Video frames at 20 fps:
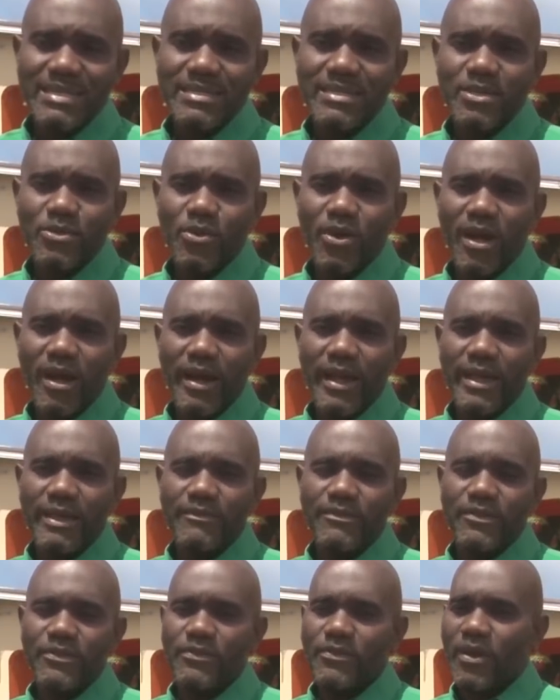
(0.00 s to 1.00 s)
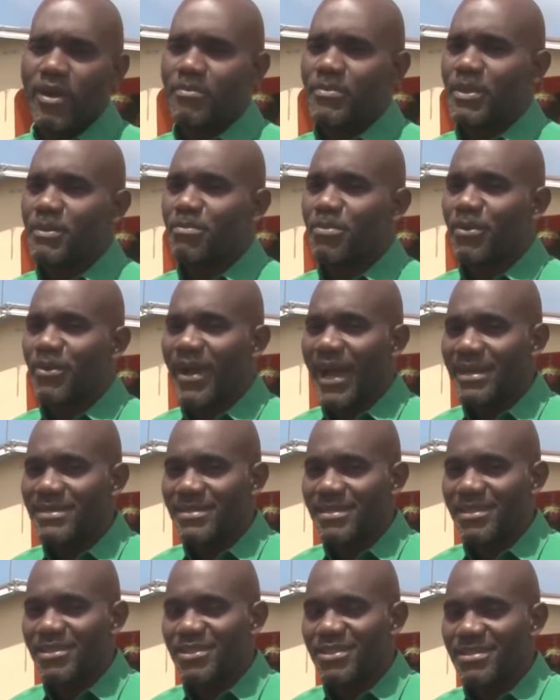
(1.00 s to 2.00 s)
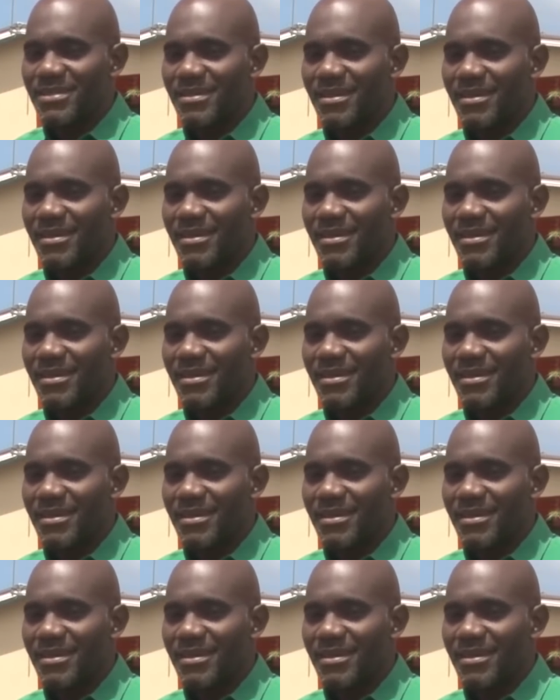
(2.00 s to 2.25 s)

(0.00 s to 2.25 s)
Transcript: derived from the presence